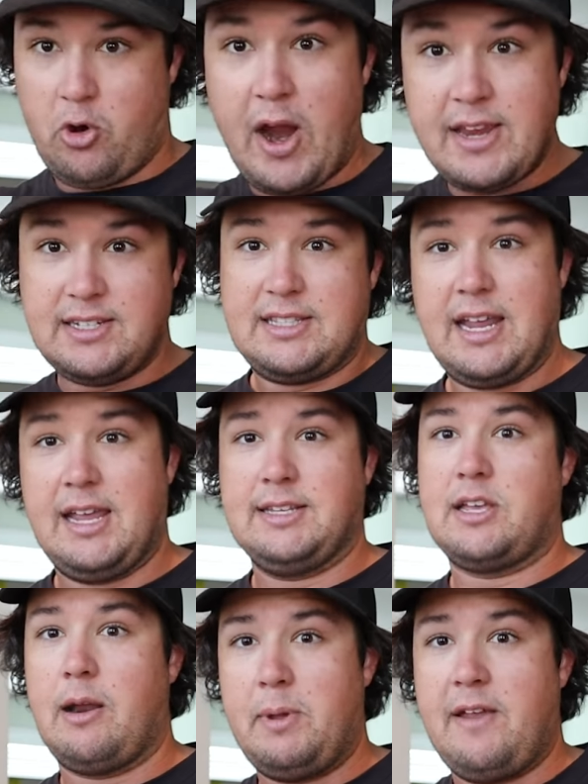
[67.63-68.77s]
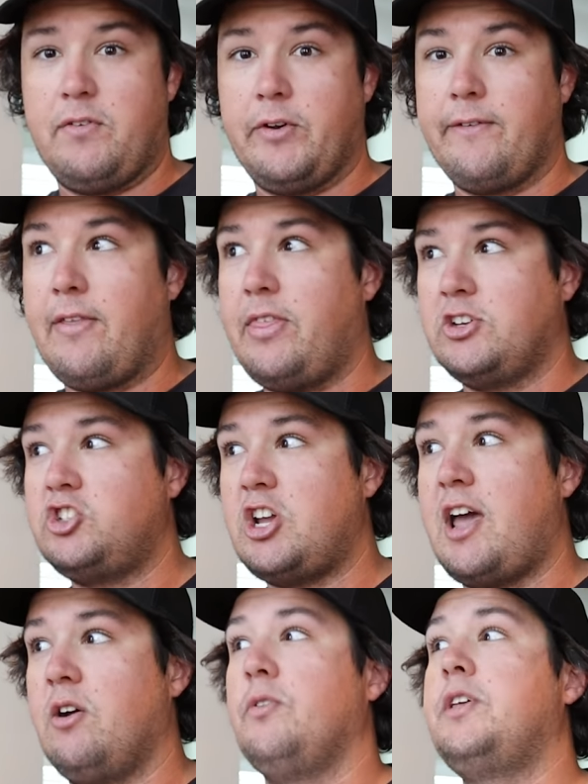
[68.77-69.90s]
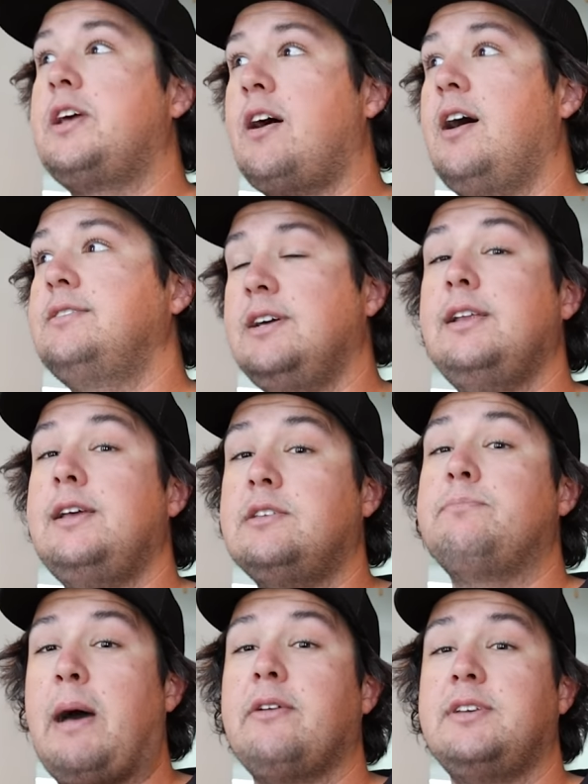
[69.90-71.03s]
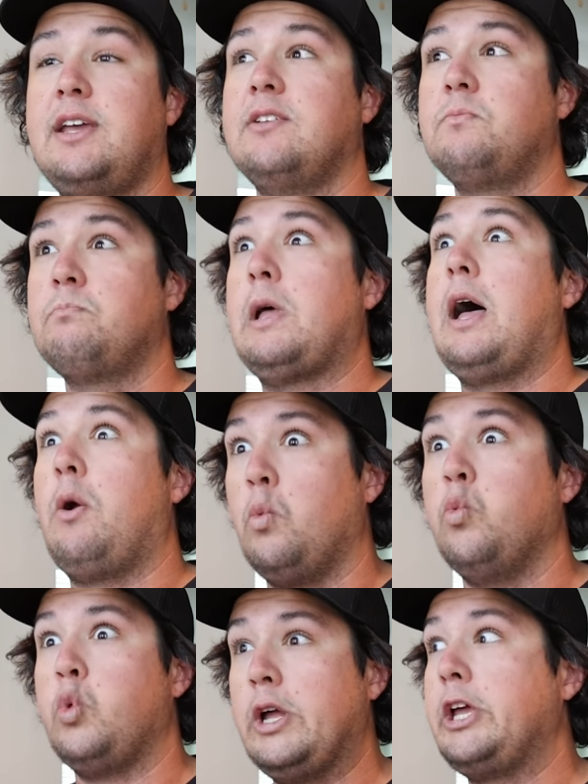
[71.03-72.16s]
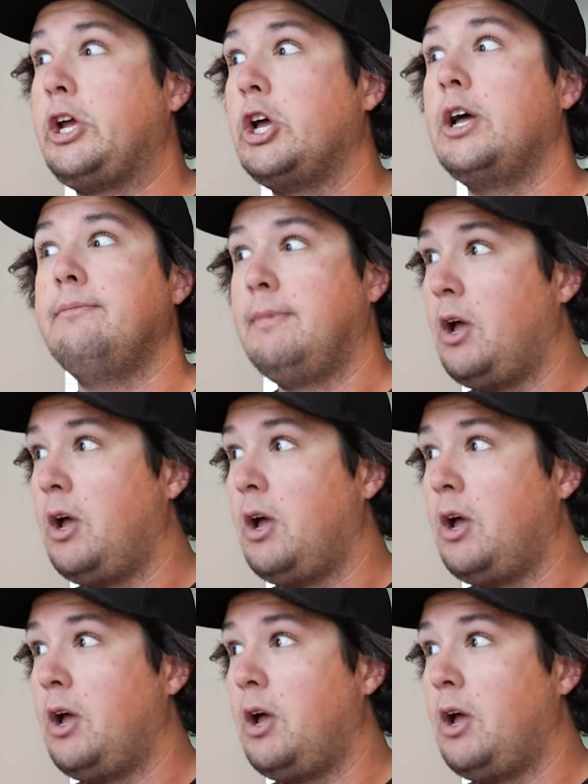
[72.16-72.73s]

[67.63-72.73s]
Craziest thing is gonna be for this channel. The content is about to get really good.